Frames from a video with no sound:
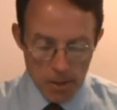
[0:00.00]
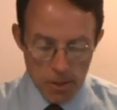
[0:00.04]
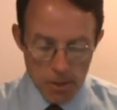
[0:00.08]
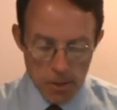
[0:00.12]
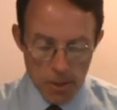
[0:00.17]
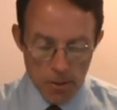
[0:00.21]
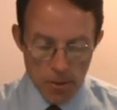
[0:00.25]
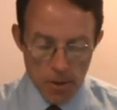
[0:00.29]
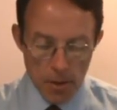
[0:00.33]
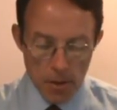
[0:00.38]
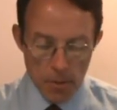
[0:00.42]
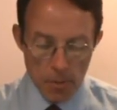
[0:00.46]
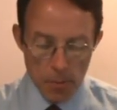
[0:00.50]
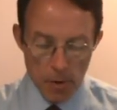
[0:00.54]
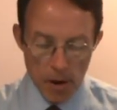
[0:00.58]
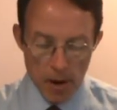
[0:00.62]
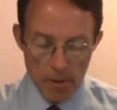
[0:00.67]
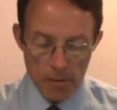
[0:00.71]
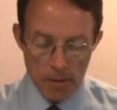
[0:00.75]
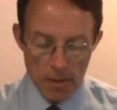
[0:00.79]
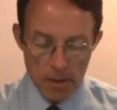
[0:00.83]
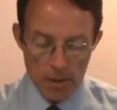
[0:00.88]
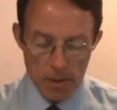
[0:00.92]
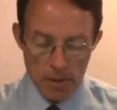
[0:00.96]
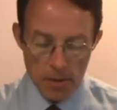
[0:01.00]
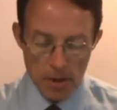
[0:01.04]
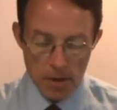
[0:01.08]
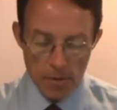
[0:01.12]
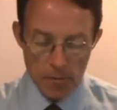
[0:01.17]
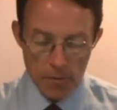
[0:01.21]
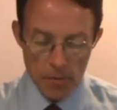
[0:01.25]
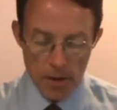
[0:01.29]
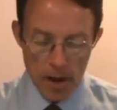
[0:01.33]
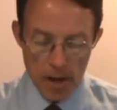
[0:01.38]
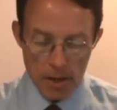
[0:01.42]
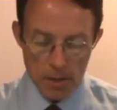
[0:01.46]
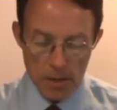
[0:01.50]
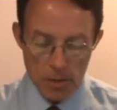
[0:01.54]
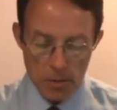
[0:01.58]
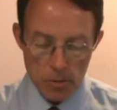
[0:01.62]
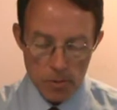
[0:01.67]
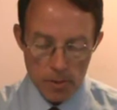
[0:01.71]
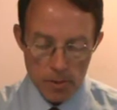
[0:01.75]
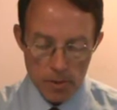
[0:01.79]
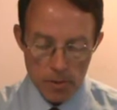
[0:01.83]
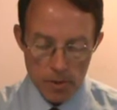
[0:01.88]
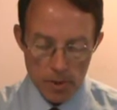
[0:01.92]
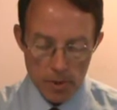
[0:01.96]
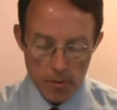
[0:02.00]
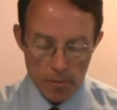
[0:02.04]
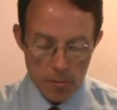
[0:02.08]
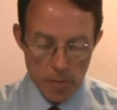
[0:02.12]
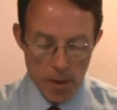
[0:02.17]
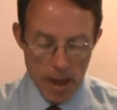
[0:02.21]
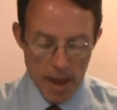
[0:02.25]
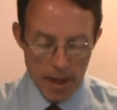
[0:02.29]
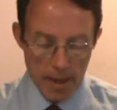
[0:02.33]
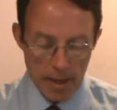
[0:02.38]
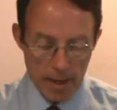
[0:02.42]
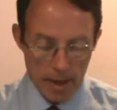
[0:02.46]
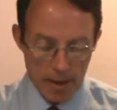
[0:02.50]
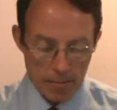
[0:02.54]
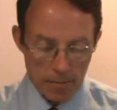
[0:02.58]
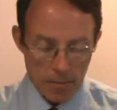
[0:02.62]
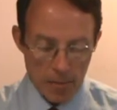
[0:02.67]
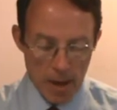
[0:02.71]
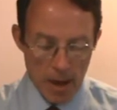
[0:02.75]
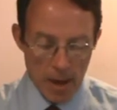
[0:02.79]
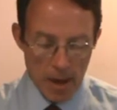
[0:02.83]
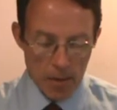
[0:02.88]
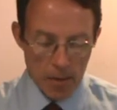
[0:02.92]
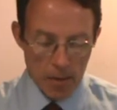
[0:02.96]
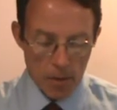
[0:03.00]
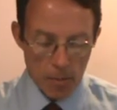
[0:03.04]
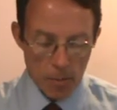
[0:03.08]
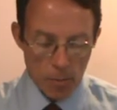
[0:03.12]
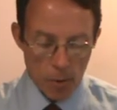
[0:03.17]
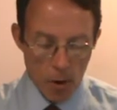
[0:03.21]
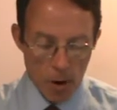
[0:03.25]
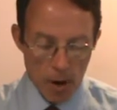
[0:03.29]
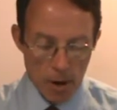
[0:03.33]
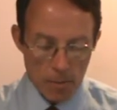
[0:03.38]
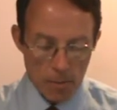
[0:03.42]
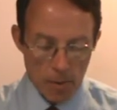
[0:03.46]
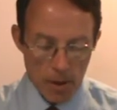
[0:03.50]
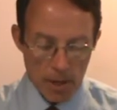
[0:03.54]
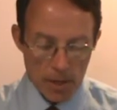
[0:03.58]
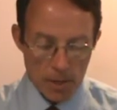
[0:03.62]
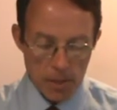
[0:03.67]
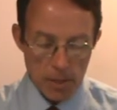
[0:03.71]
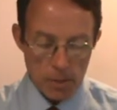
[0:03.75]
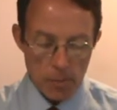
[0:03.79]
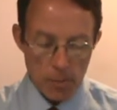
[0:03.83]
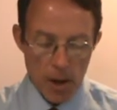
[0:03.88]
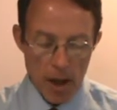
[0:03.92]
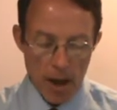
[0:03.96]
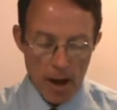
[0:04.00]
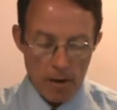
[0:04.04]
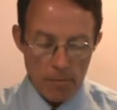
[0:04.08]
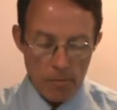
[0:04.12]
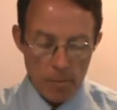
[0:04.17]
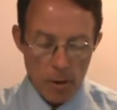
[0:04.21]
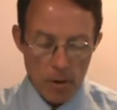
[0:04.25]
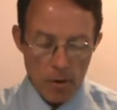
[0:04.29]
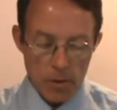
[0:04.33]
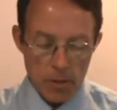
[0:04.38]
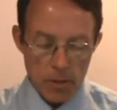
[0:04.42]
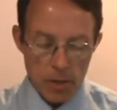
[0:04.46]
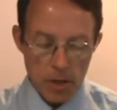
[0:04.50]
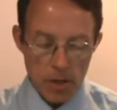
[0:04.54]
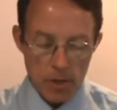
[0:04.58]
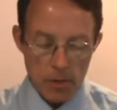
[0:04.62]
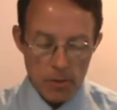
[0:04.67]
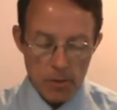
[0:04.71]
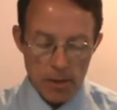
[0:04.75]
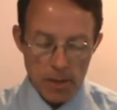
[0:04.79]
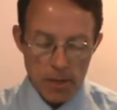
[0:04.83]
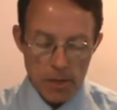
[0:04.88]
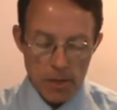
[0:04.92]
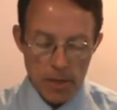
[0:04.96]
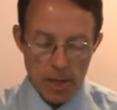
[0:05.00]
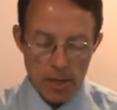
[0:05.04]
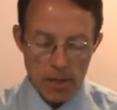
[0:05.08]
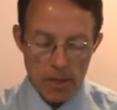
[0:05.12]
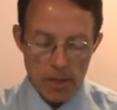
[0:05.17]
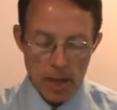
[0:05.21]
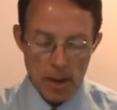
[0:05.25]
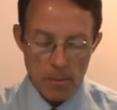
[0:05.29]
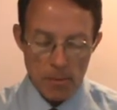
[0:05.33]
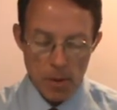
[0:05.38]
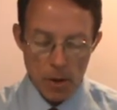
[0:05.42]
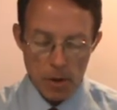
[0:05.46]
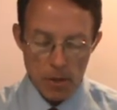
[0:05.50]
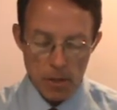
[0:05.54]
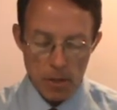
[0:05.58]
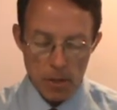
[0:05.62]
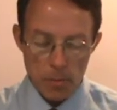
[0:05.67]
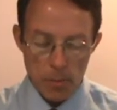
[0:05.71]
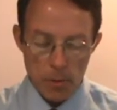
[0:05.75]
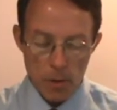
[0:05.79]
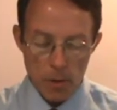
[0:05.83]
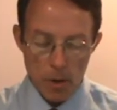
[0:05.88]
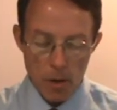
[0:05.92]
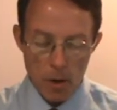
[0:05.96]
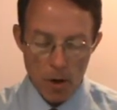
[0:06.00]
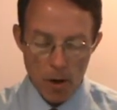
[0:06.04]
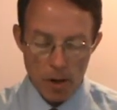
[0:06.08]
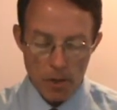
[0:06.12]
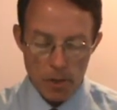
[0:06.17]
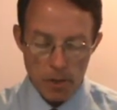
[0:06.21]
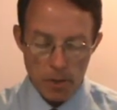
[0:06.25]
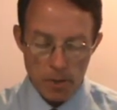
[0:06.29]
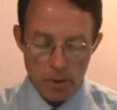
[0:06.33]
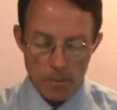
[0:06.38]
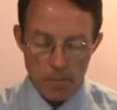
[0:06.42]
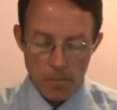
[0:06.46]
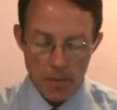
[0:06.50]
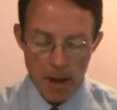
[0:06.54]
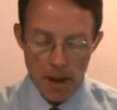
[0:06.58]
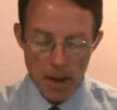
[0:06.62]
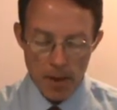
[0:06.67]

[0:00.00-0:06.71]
Due to the prevalence of fractional reserve banking, the broad money supply of most countries is a multiple larger